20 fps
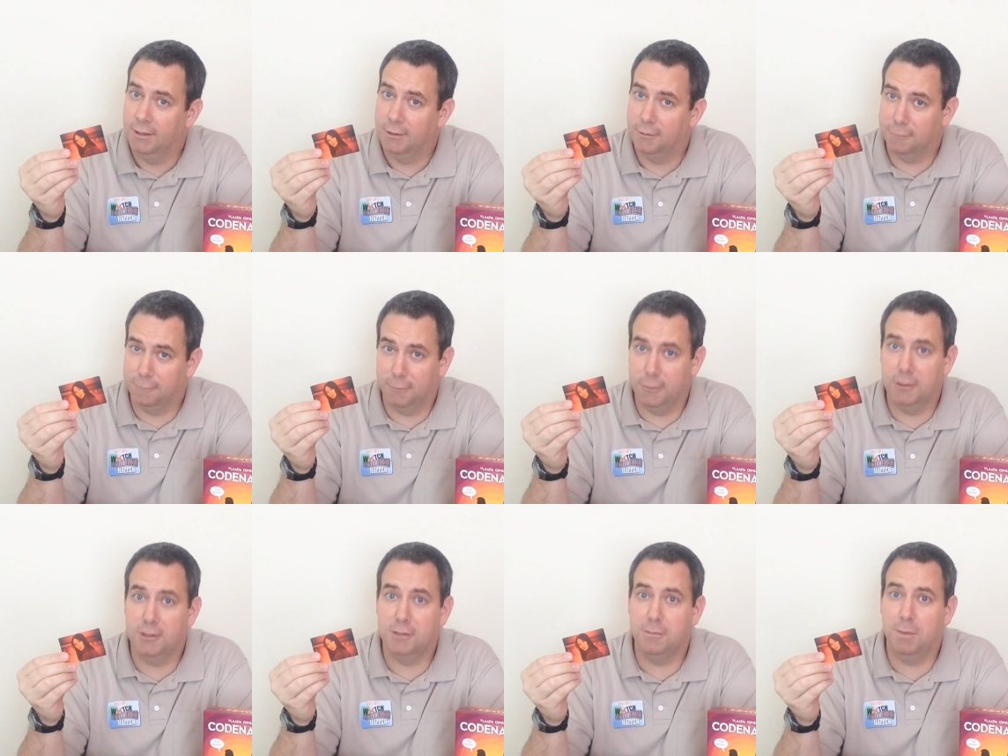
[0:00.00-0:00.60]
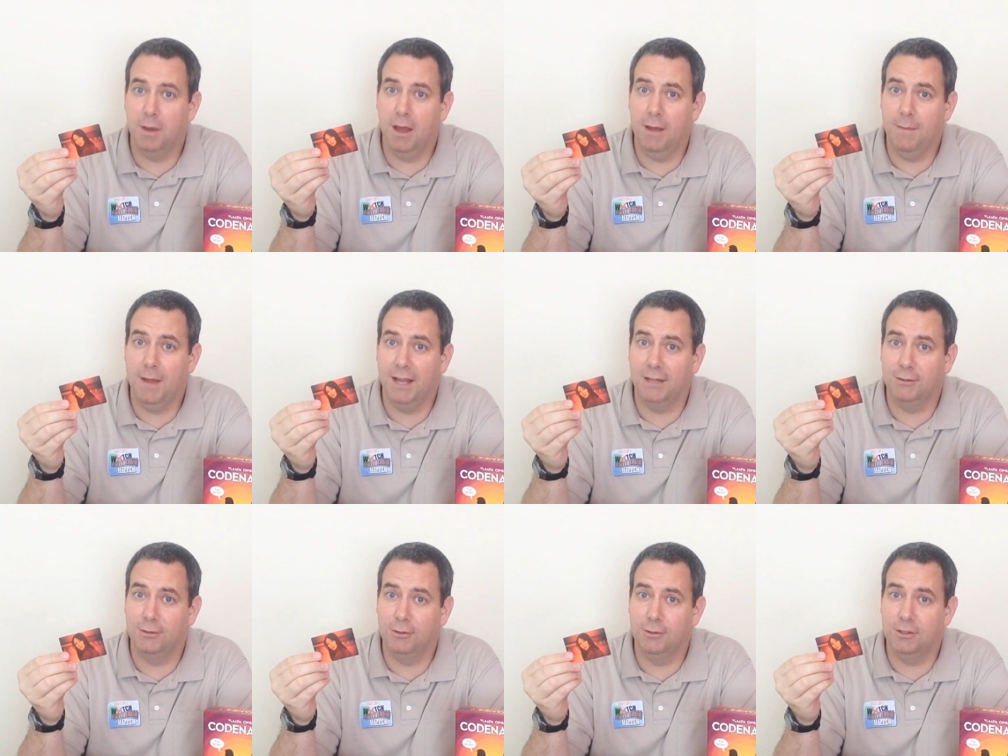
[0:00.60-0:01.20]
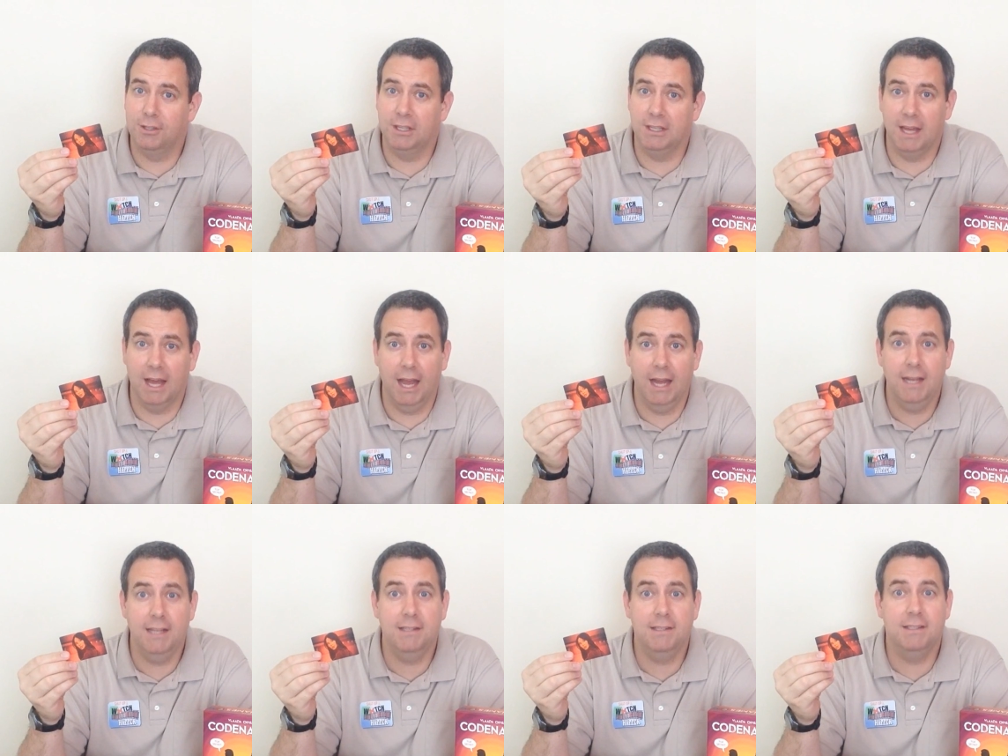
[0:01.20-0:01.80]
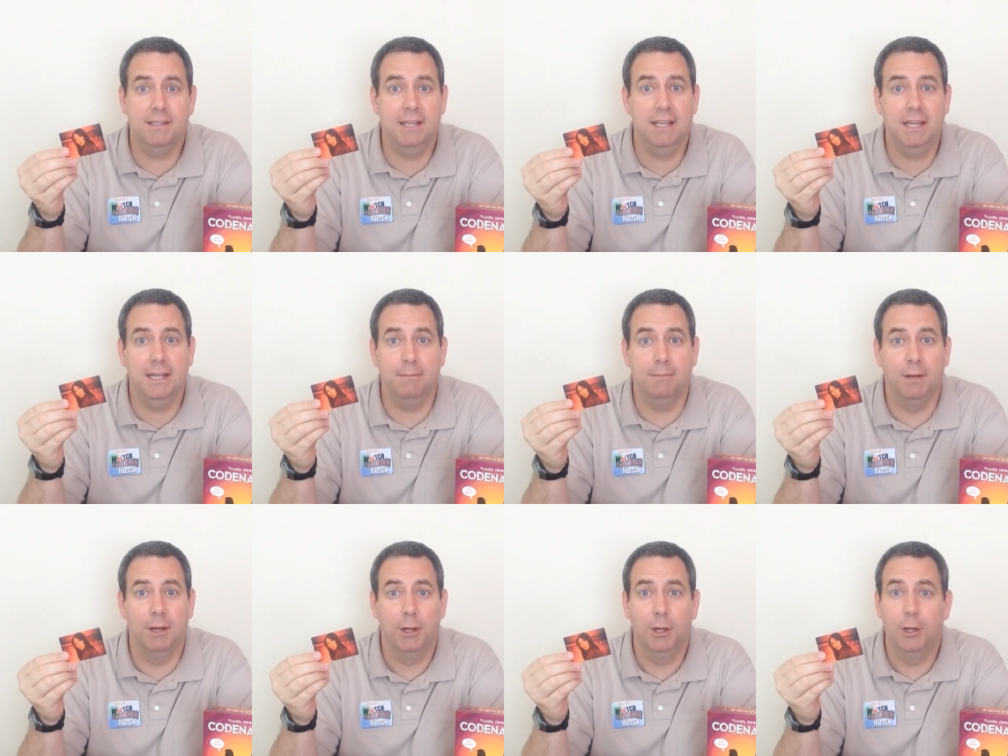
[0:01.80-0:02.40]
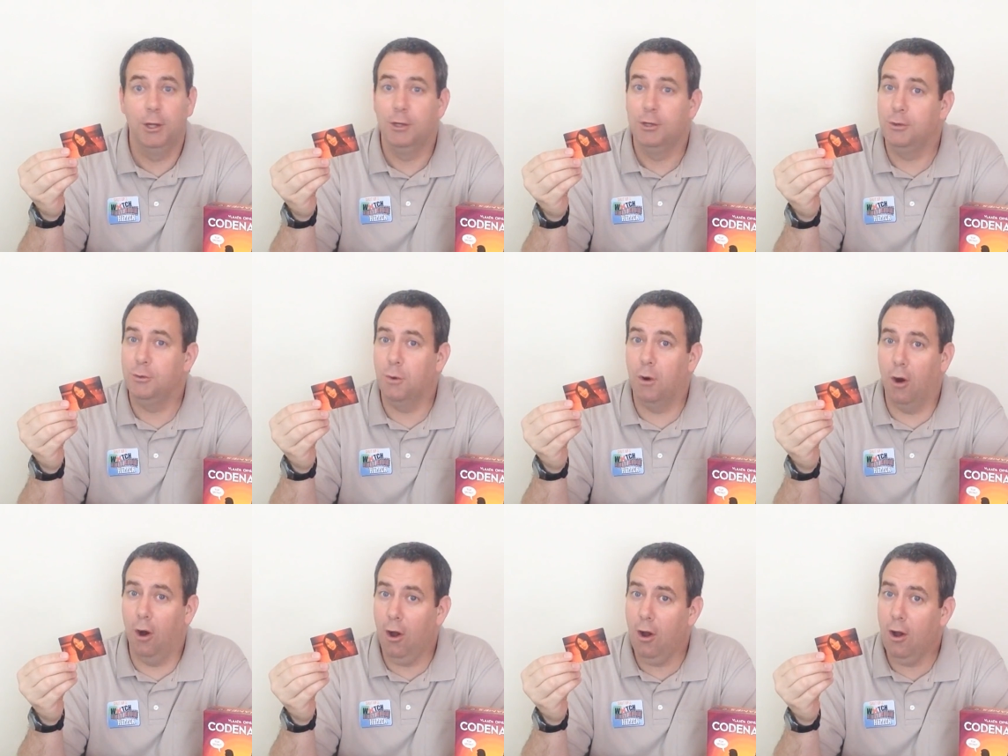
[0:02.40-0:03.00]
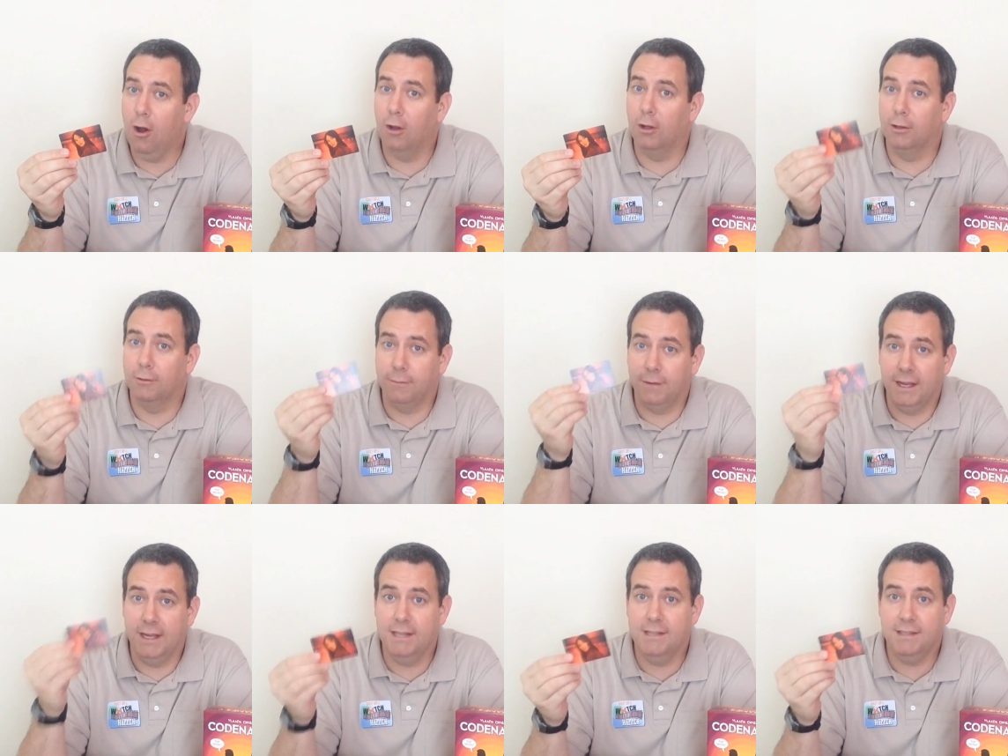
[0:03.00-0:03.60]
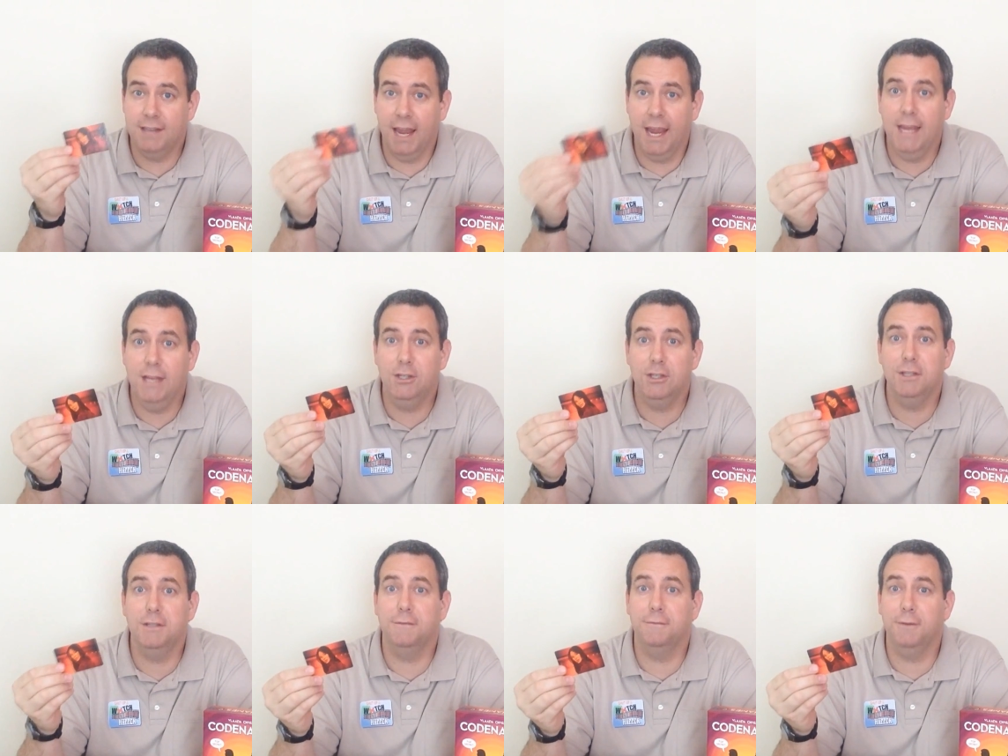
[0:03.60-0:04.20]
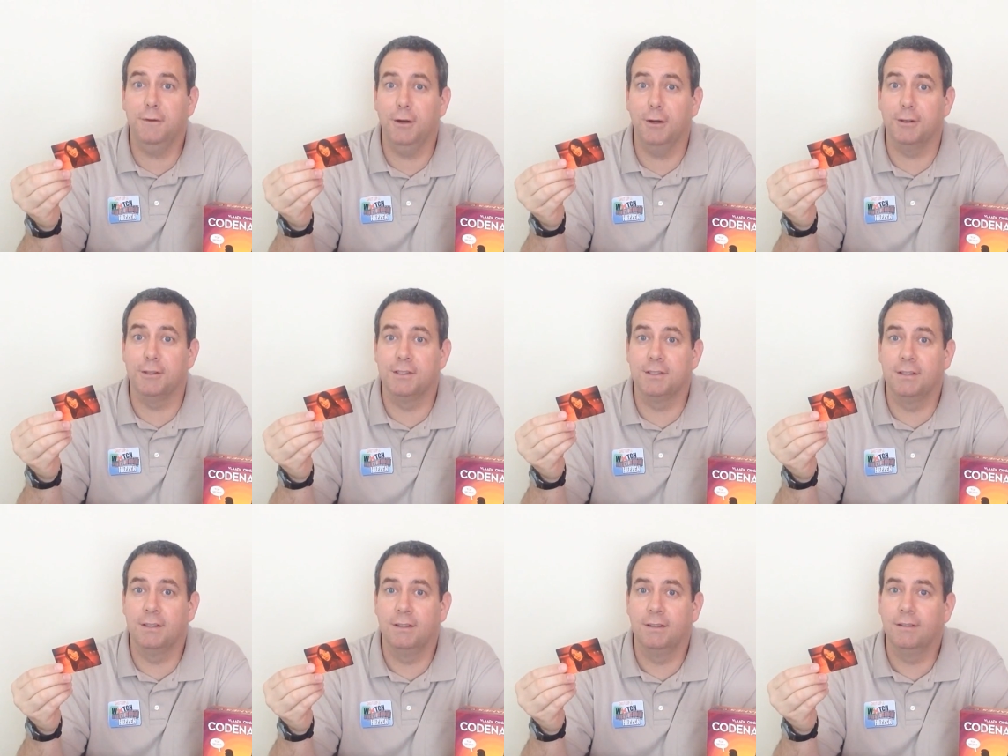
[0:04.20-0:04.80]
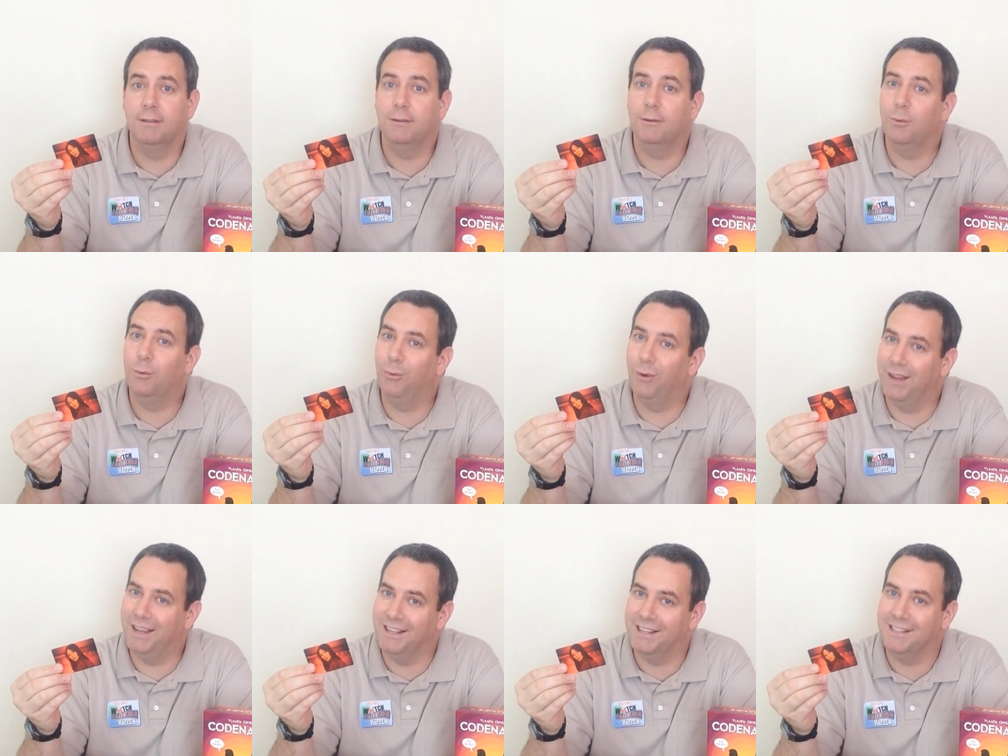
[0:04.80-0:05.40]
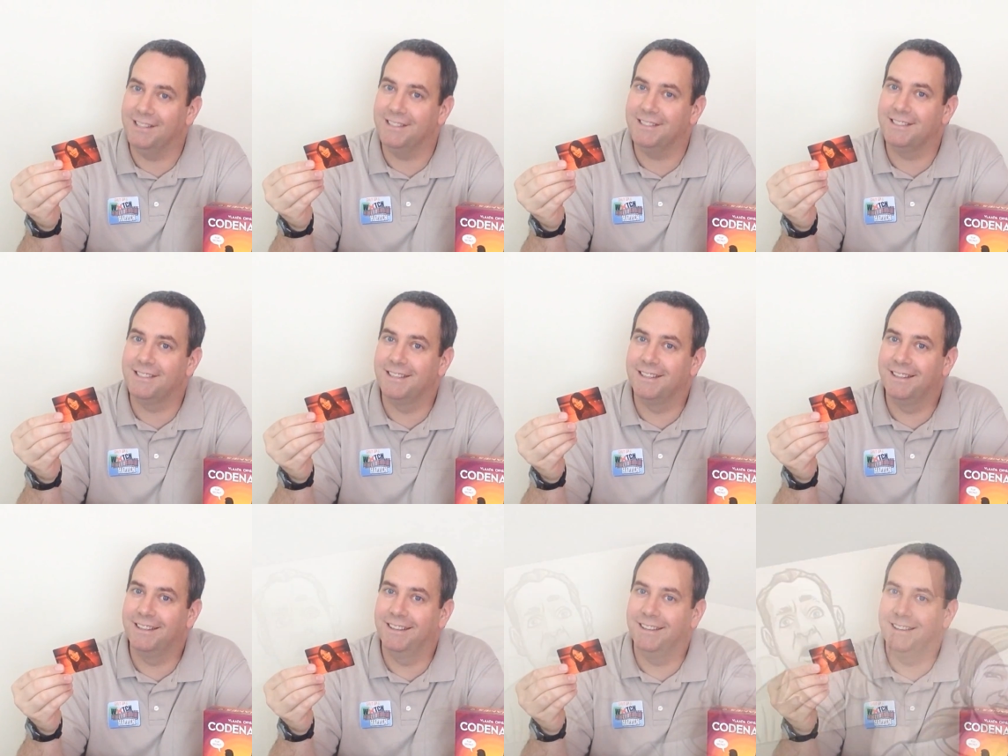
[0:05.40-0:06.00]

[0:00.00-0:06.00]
The first spy master to guide his team to all of his agents first wins.